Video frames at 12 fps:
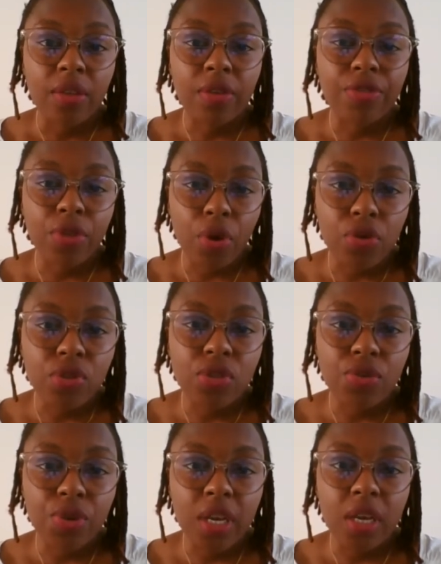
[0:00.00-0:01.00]
If those
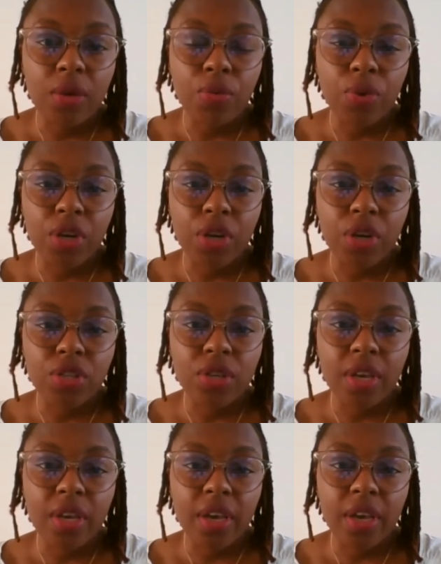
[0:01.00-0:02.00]
three work
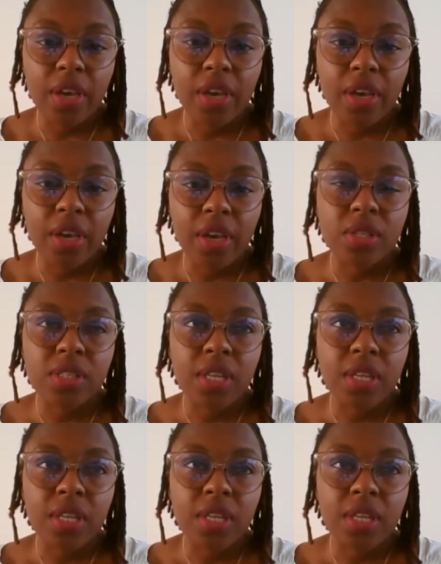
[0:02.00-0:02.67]
together towards